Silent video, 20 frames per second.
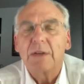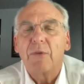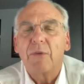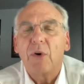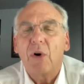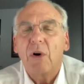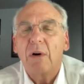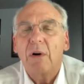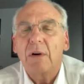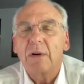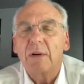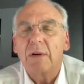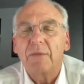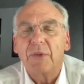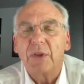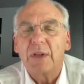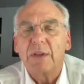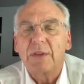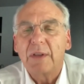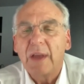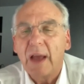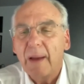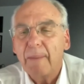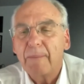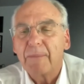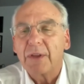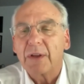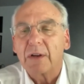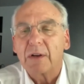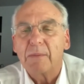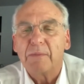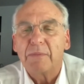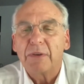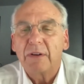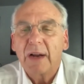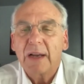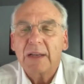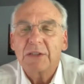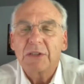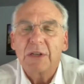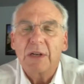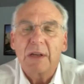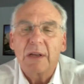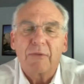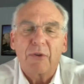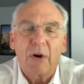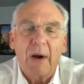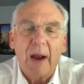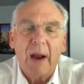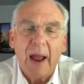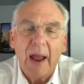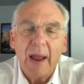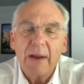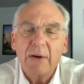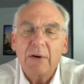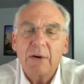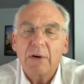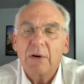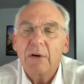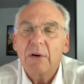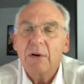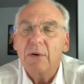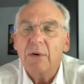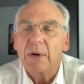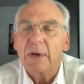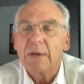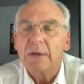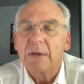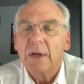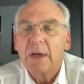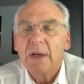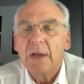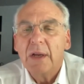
of all of the depth and complexity of her anger, and